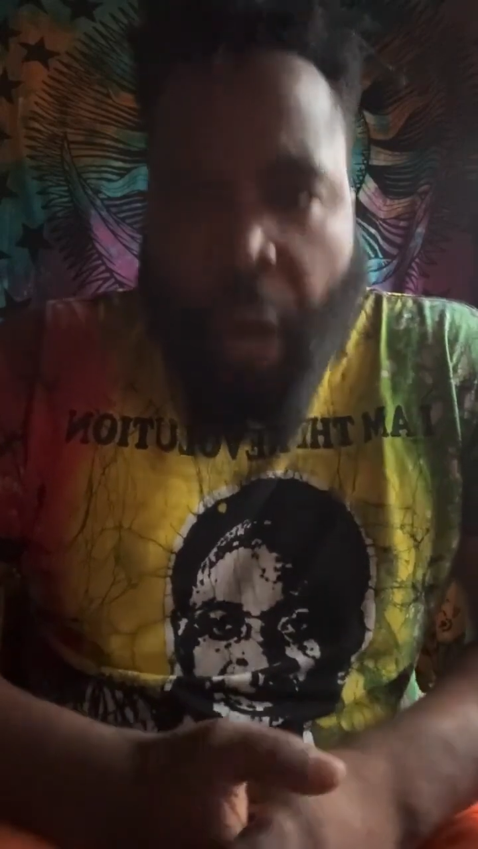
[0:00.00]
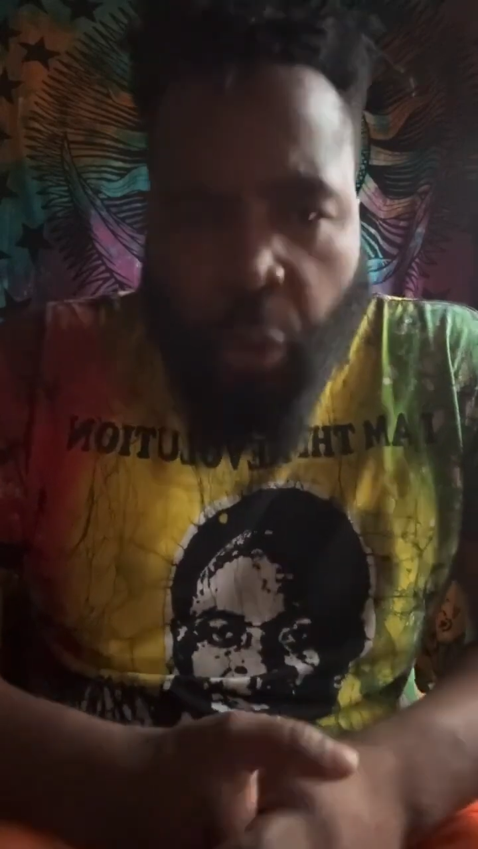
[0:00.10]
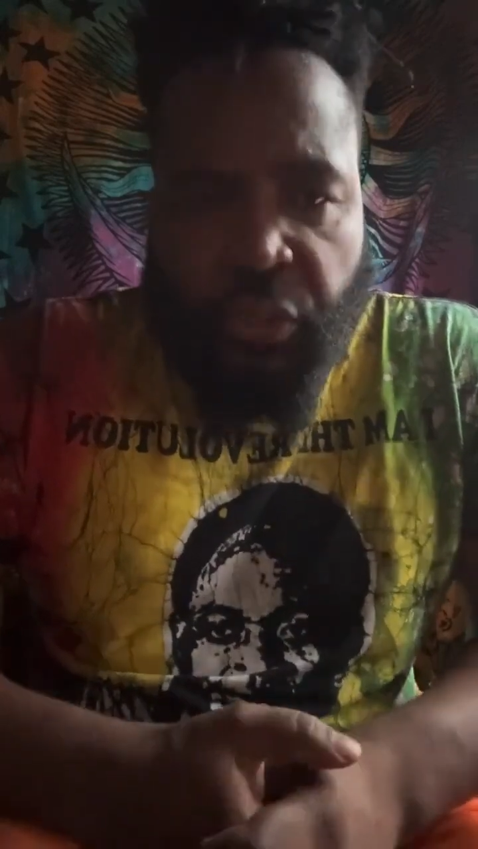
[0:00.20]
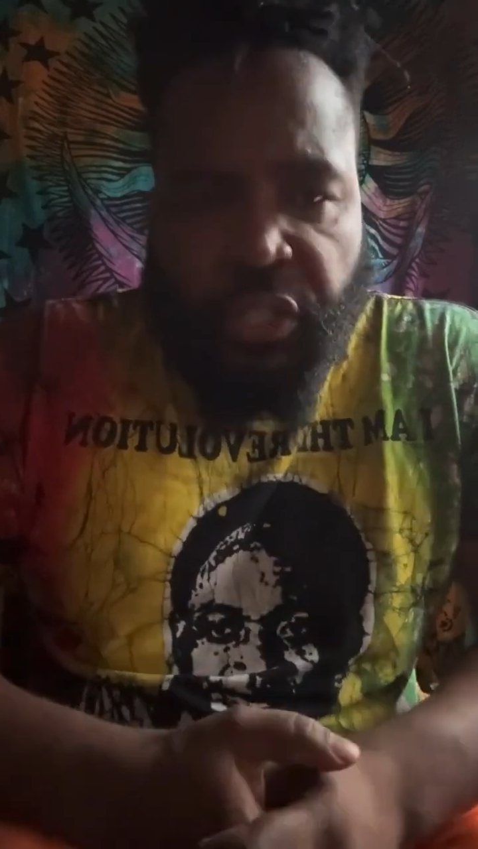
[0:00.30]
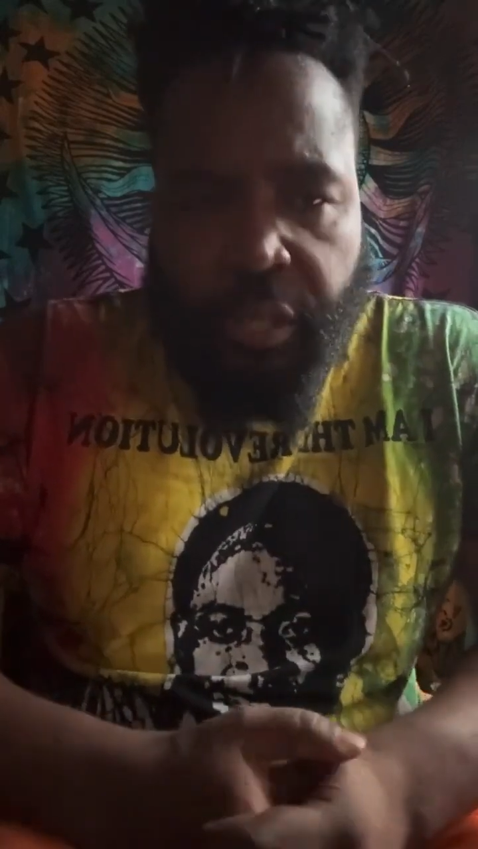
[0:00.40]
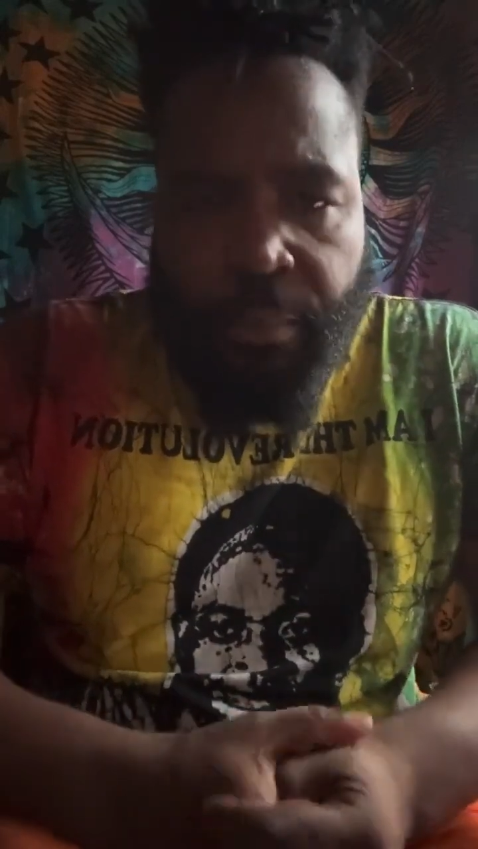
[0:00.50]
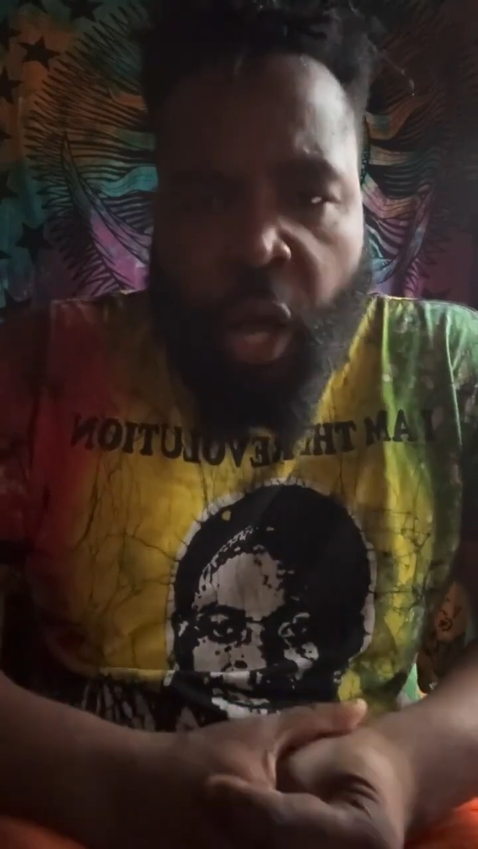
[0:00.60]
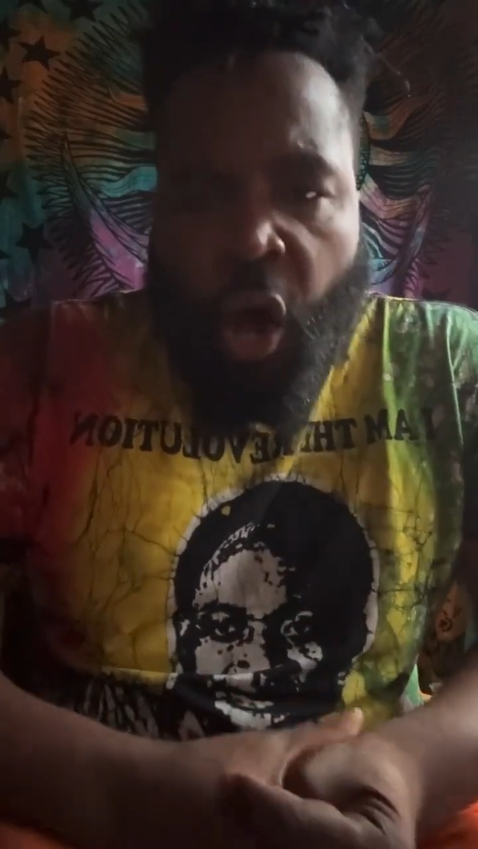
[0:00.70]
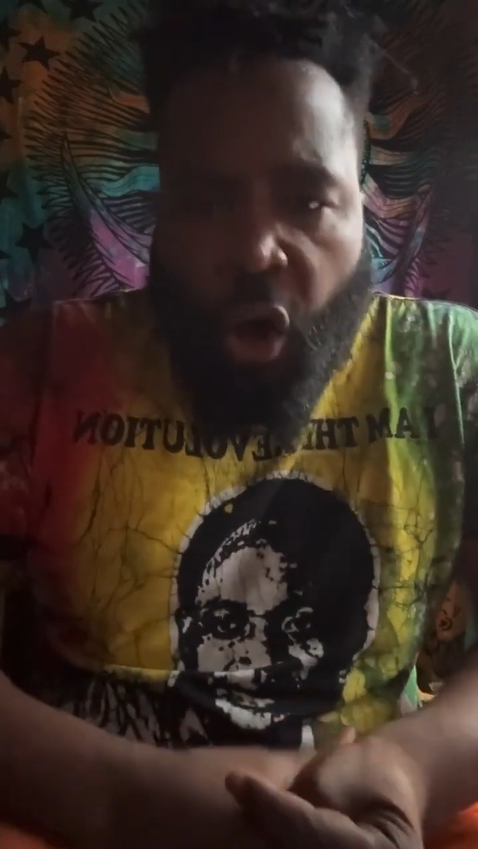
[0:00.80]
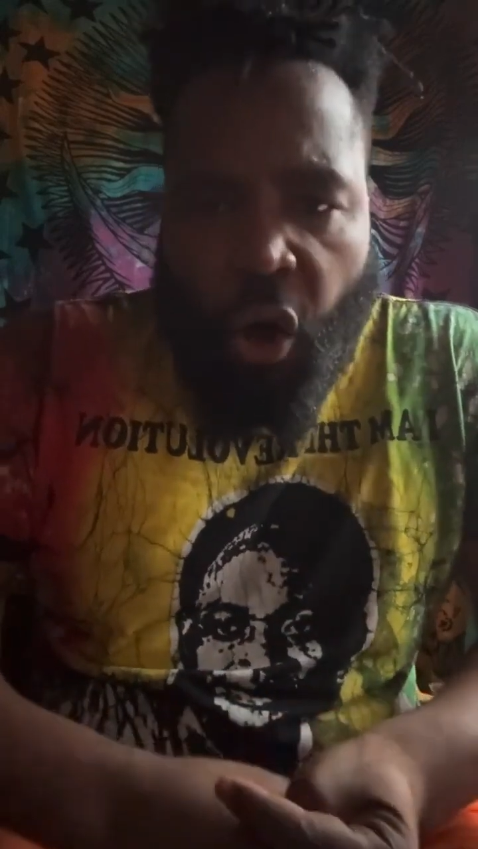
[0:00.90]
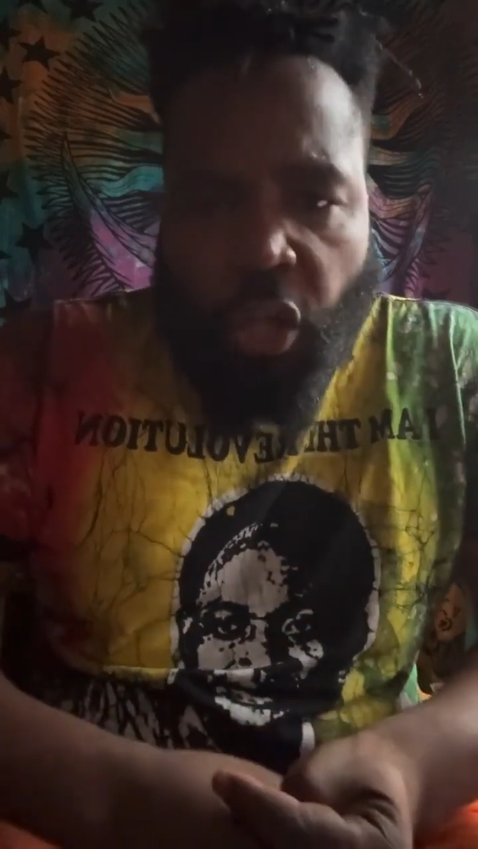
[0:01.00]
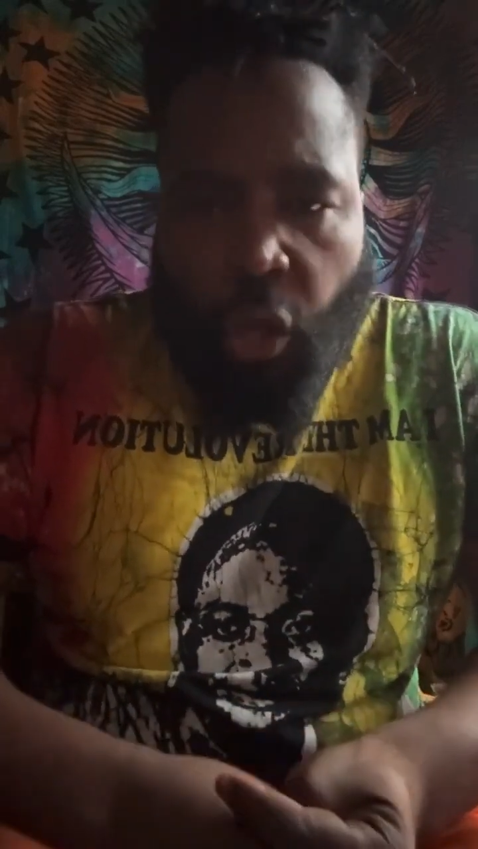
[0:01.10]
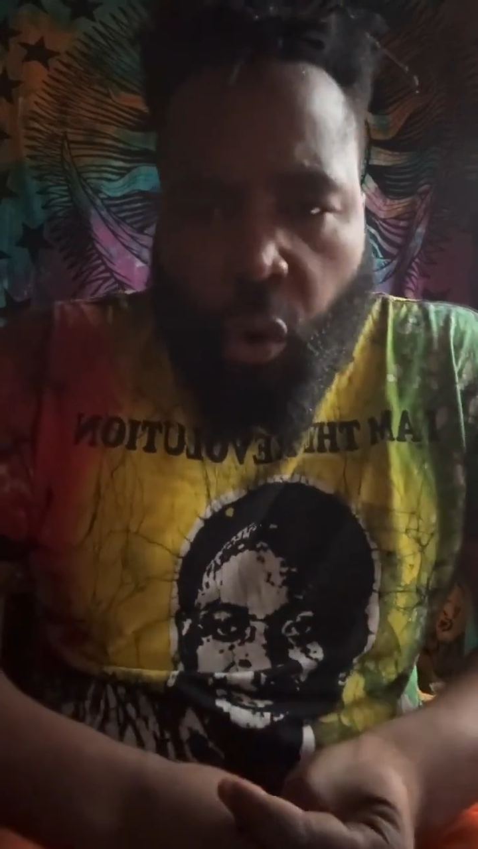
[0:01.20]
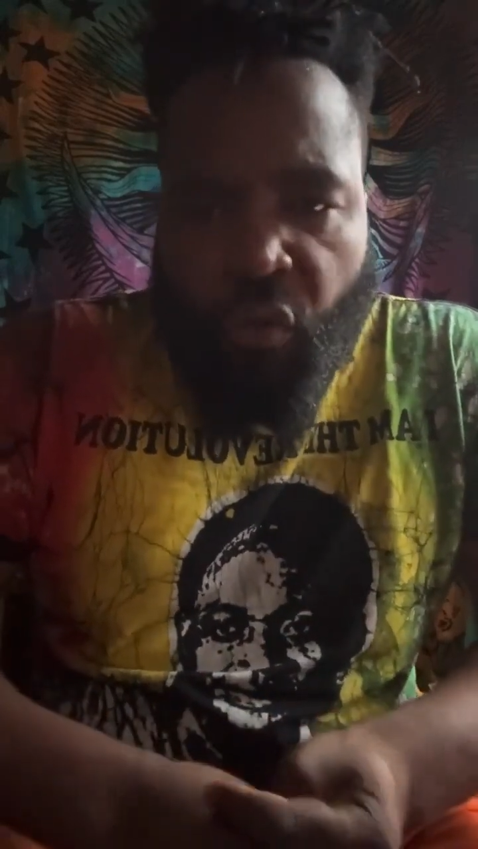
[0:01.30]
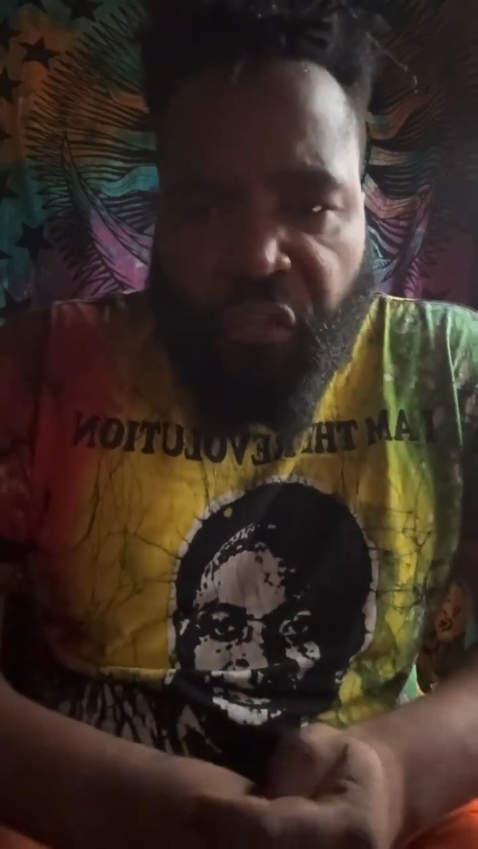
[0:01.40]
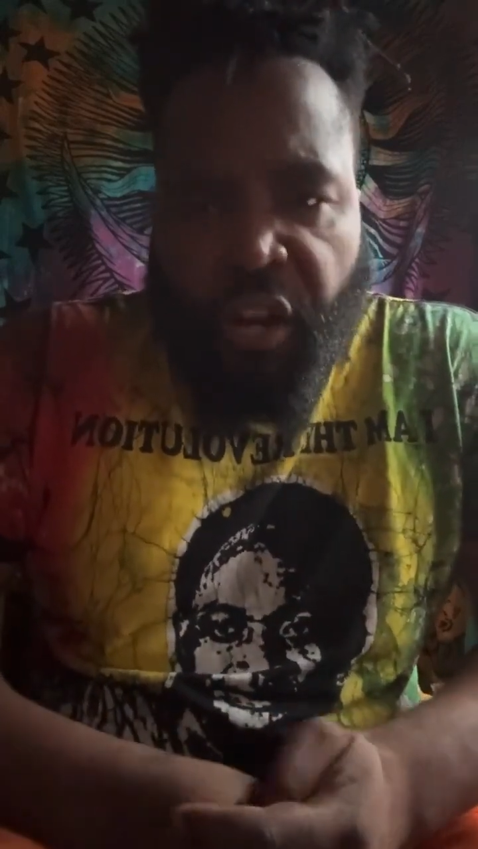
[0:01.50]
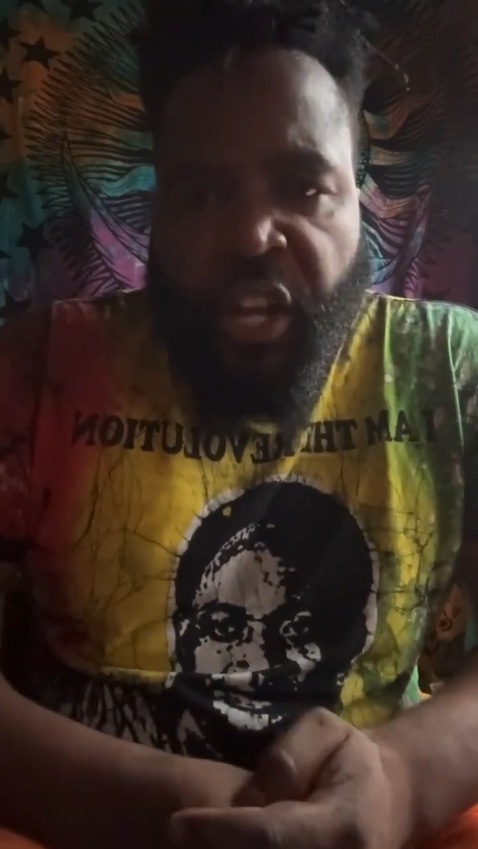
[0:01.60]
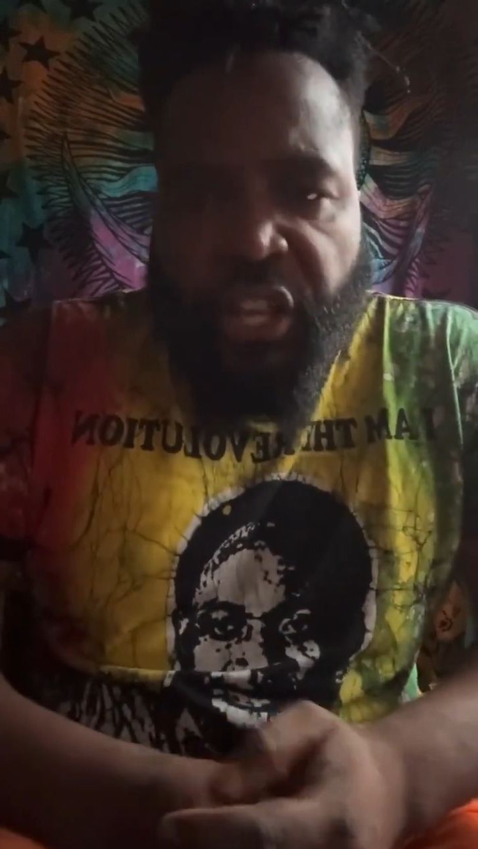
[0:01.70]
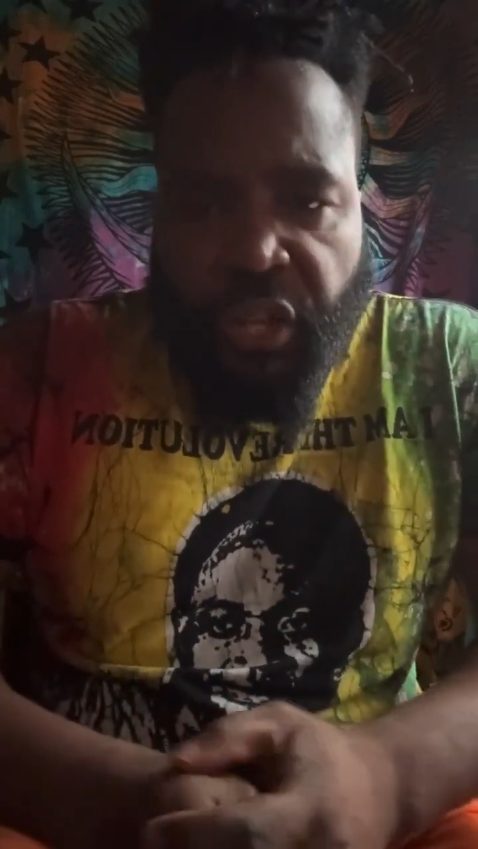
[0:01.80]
Post them all over